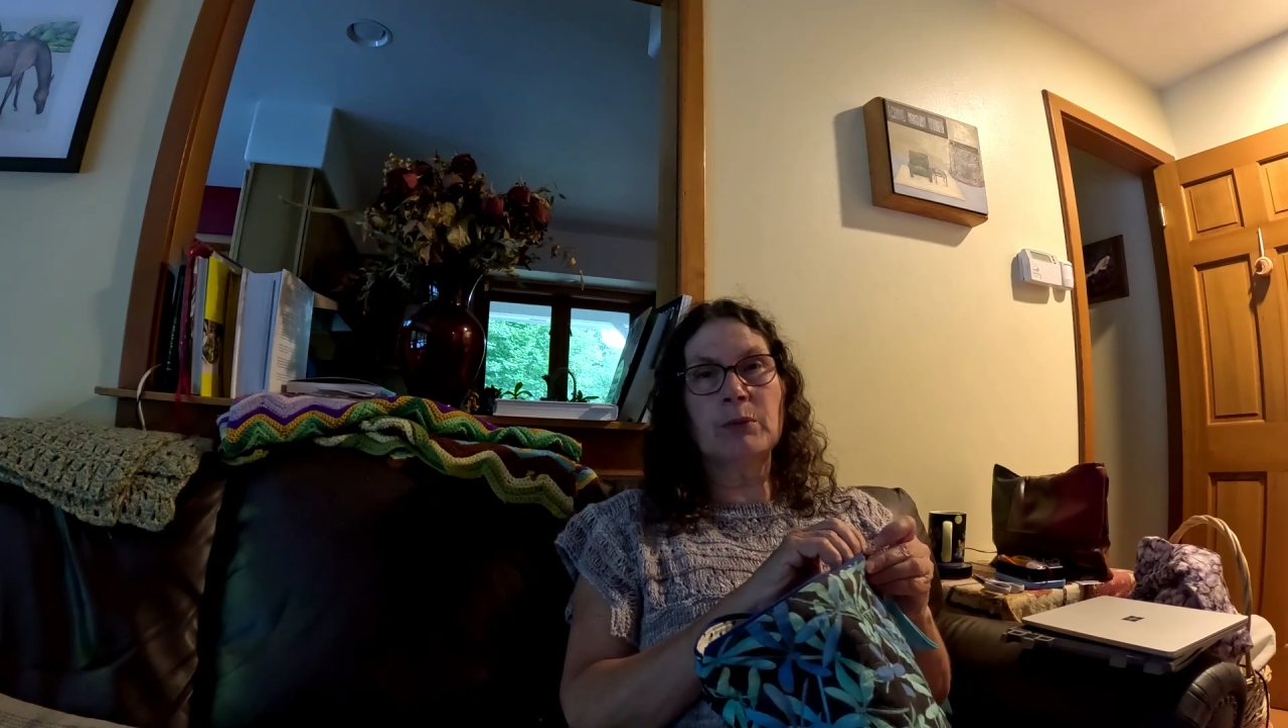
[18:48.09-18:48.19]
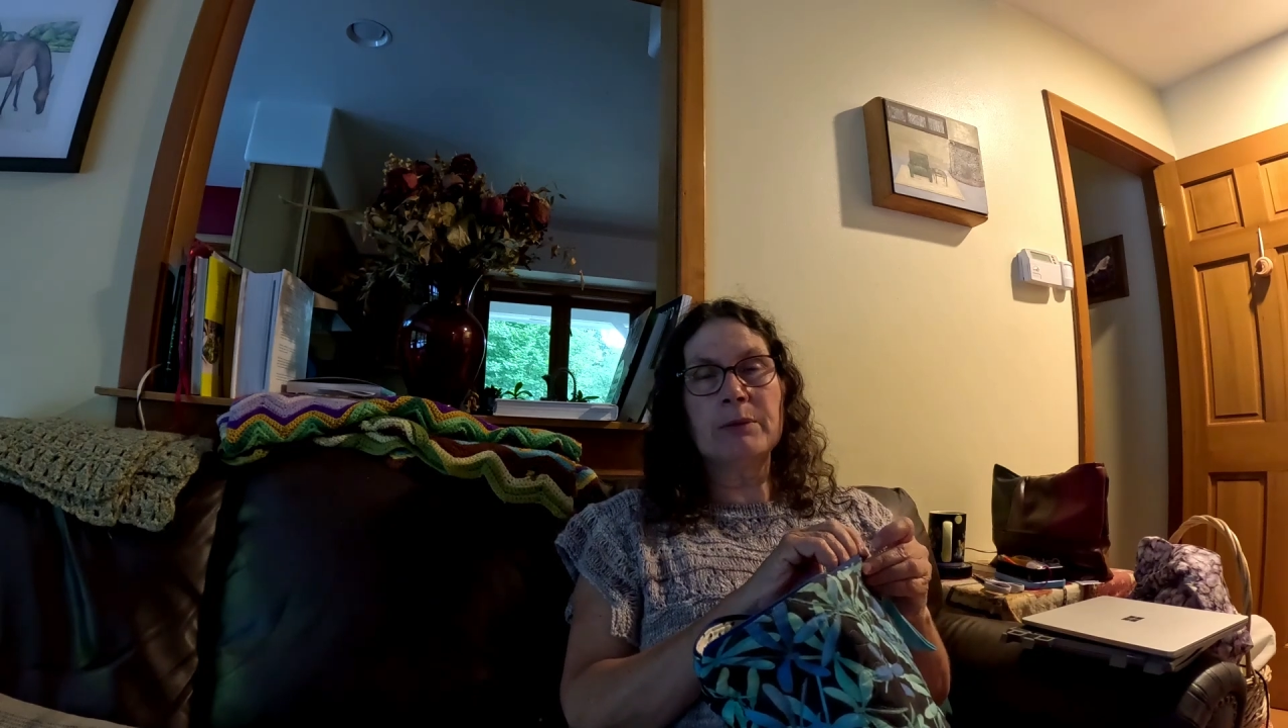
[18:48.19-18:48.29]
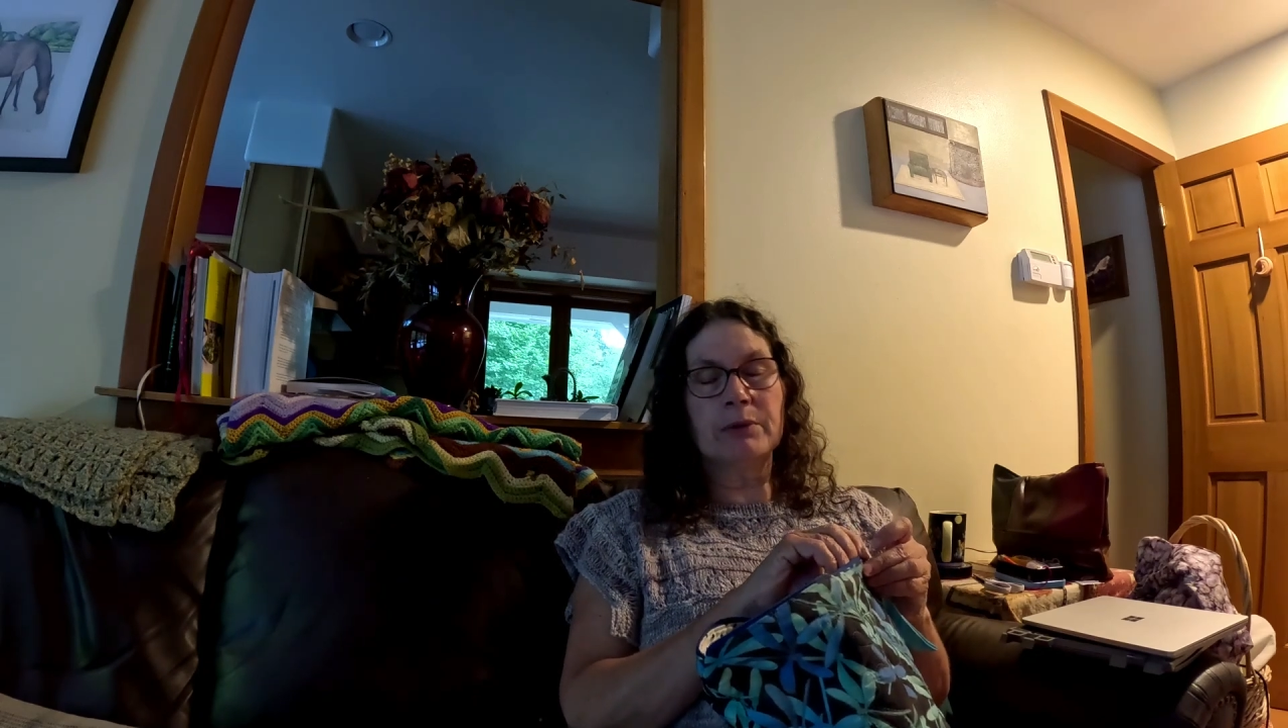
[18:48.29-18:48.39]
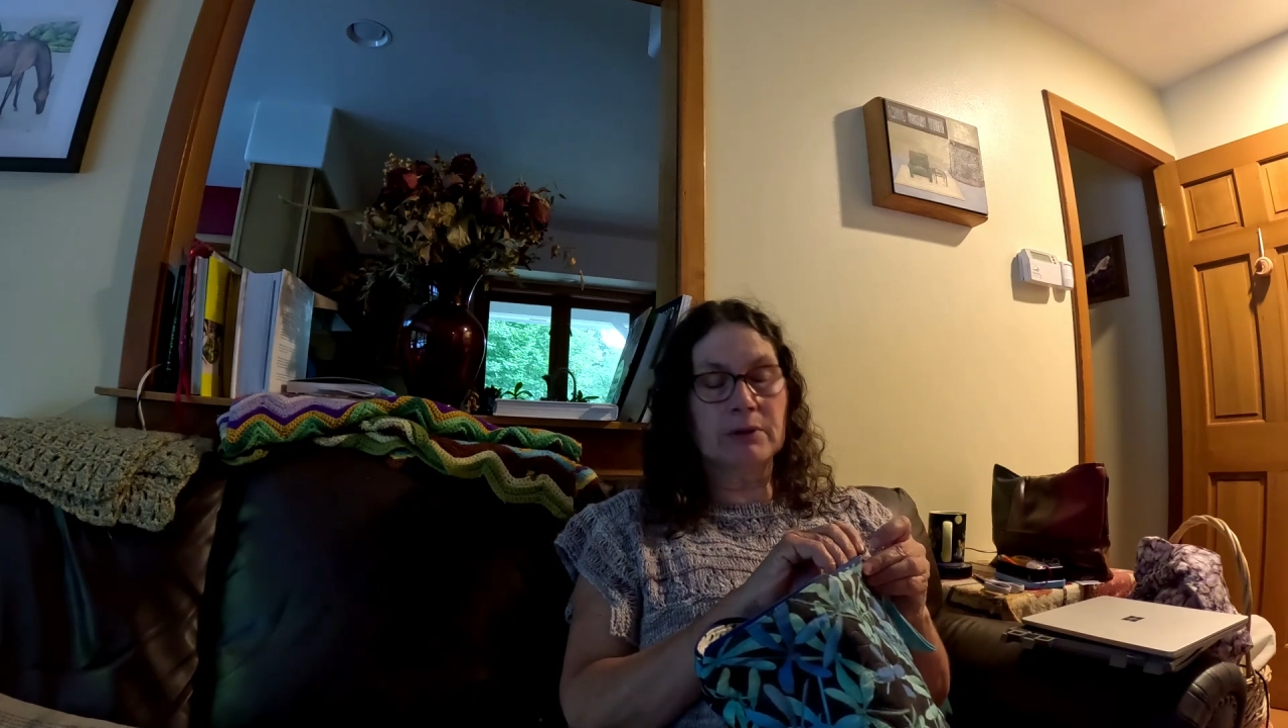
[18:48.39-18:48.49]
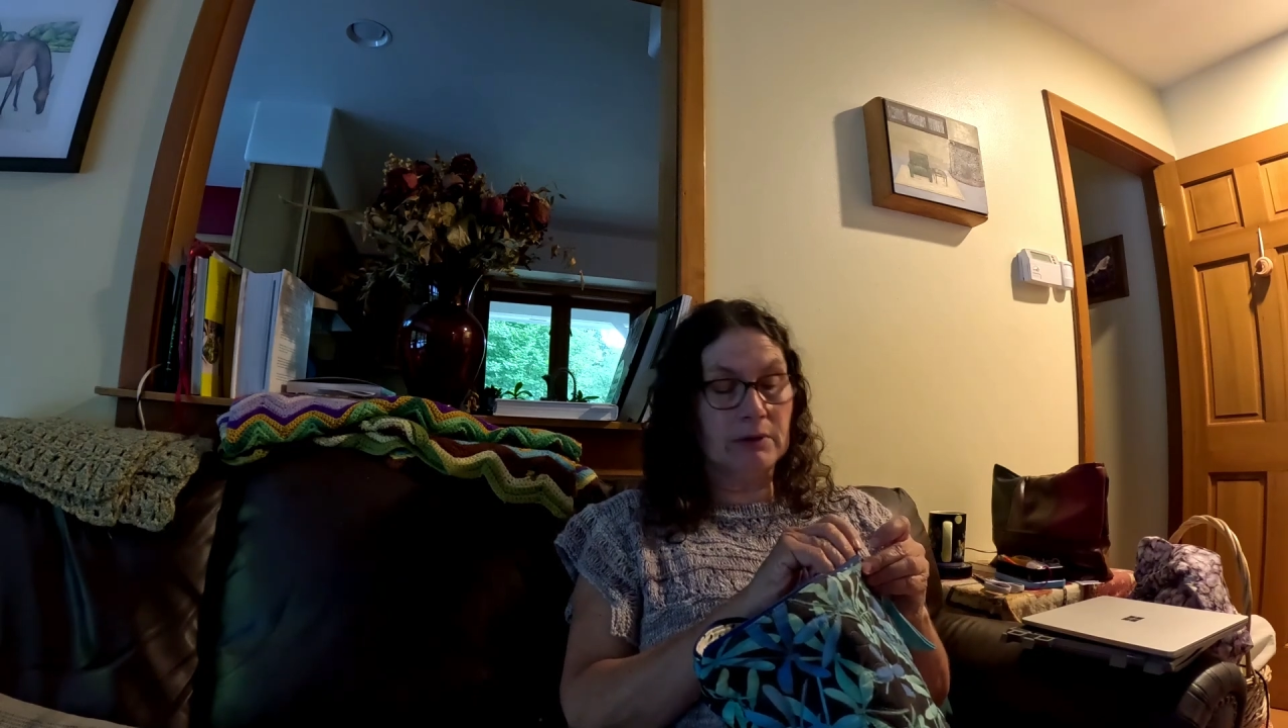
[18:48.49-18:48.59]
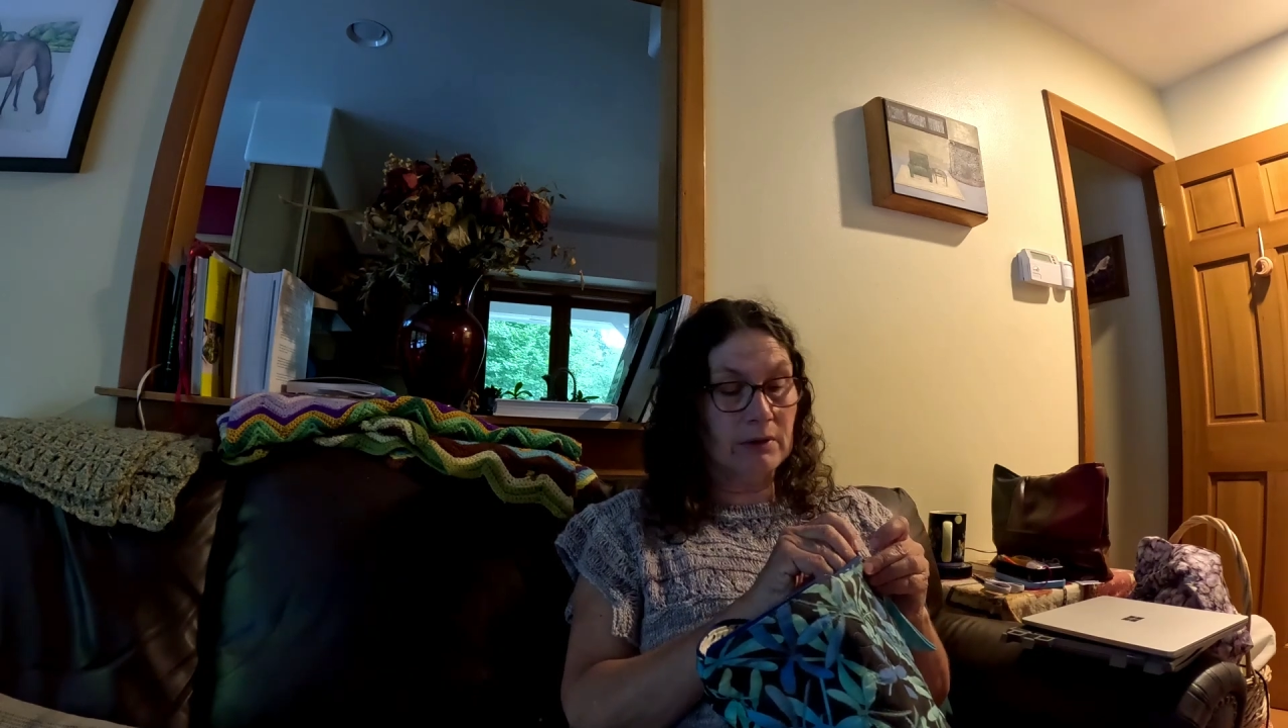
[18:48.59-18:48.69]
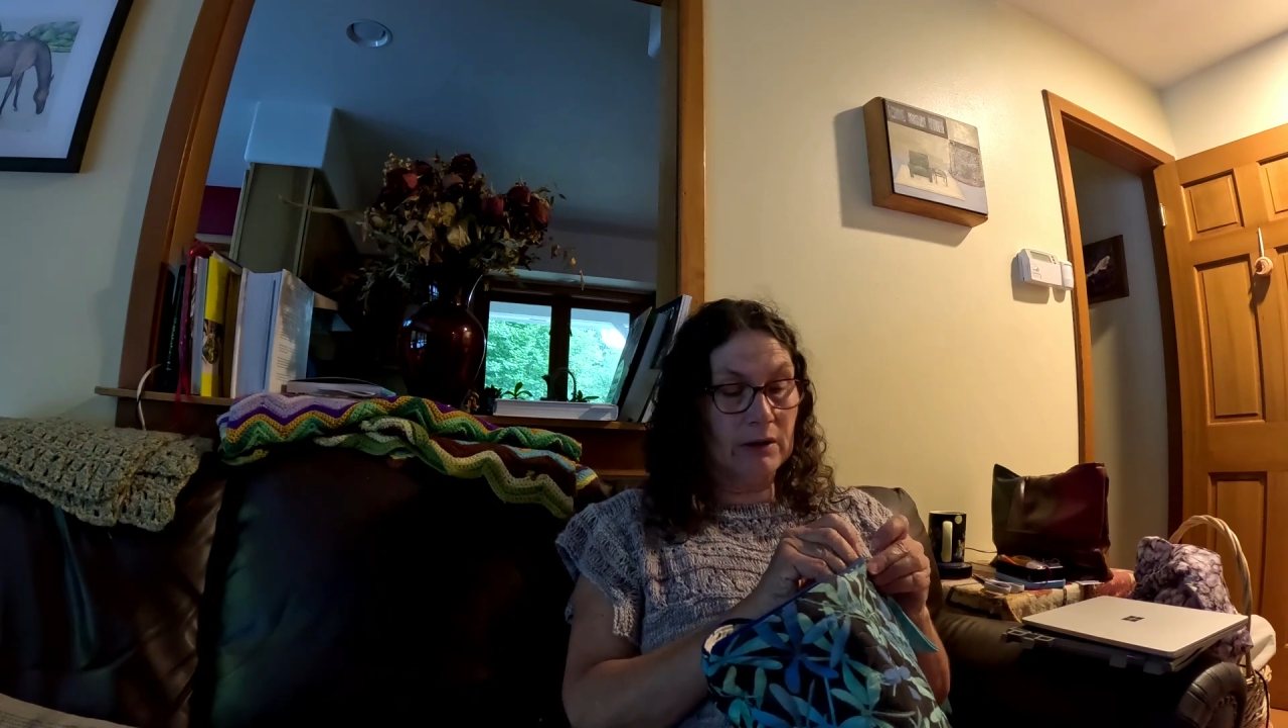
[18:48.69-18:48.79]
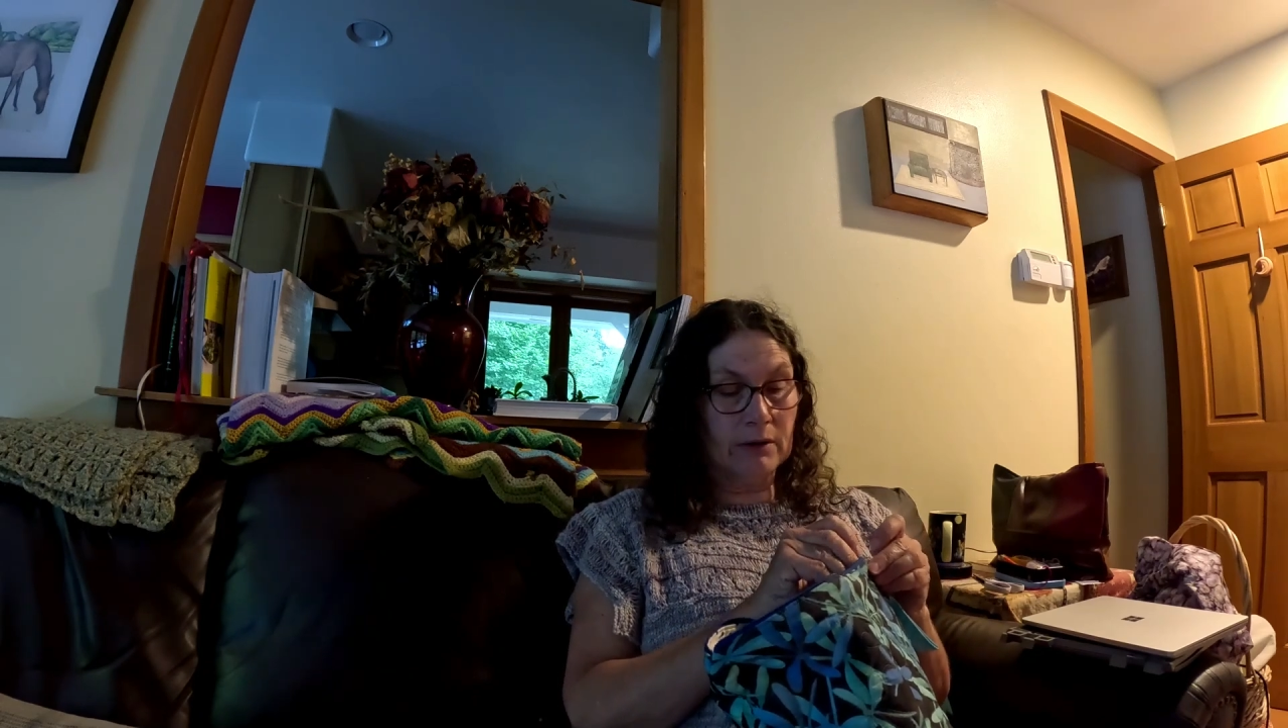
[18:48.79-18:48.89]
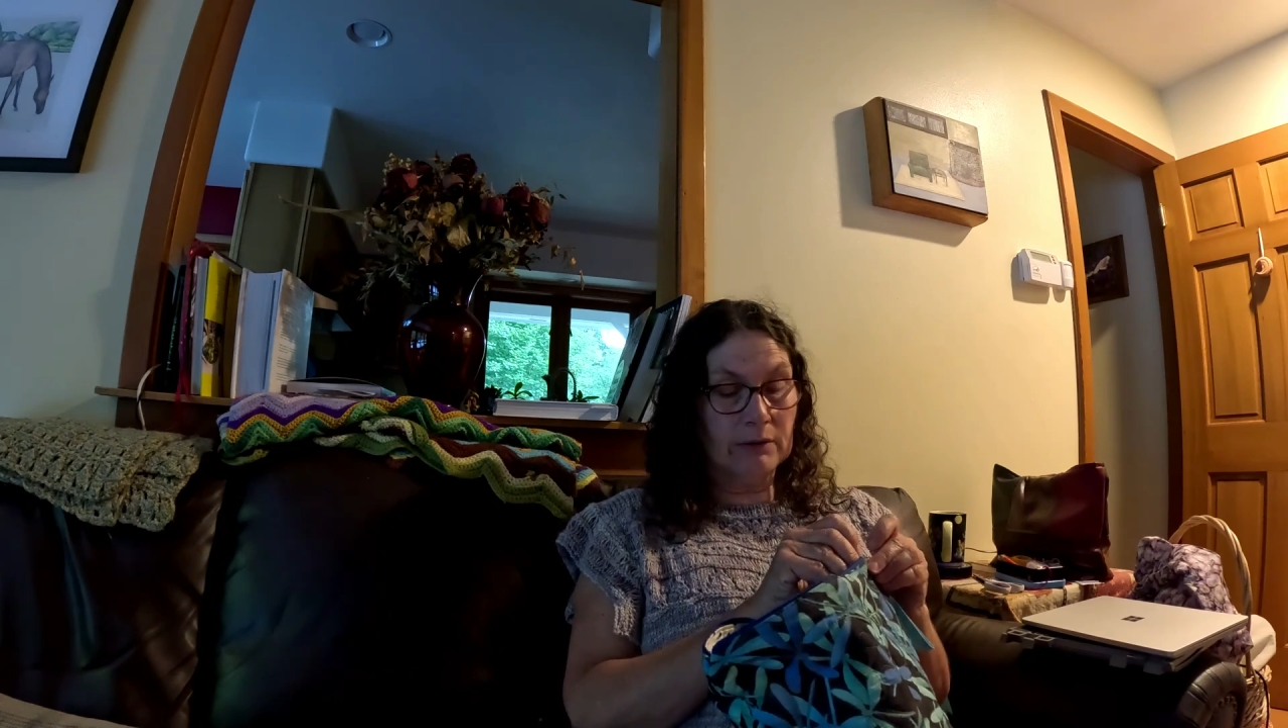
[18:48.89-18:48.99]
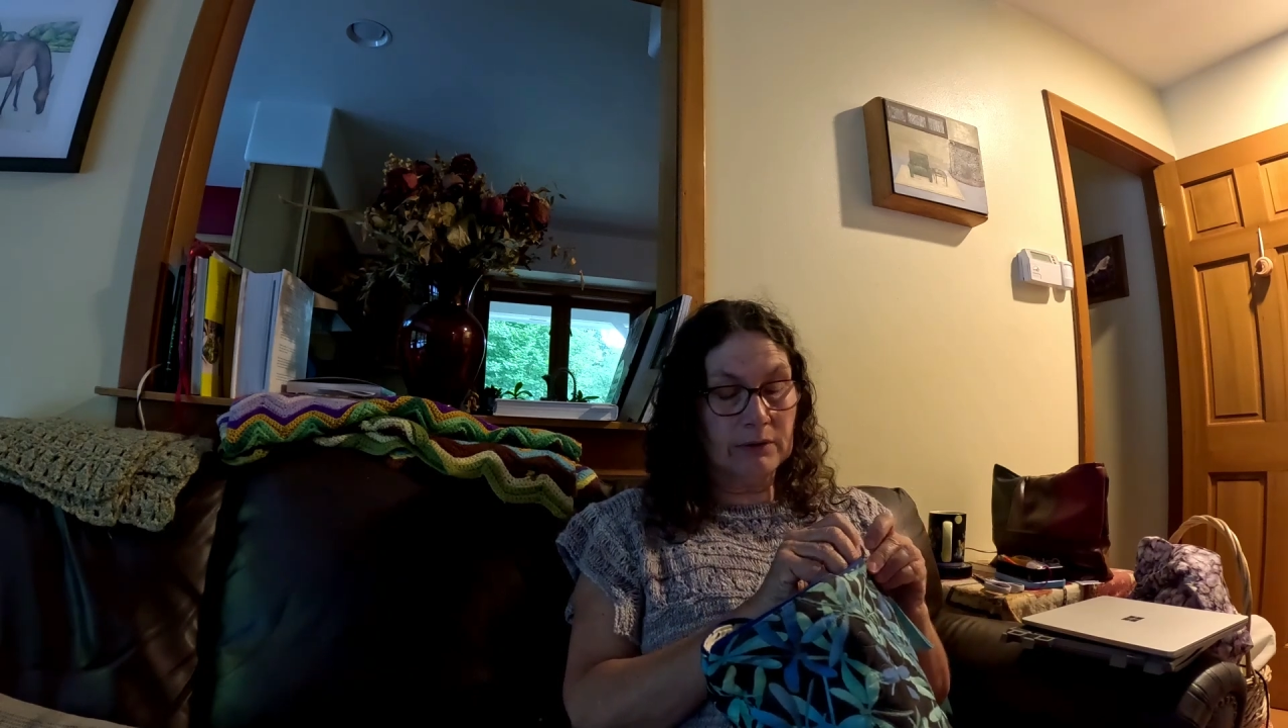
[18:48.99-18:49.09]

people are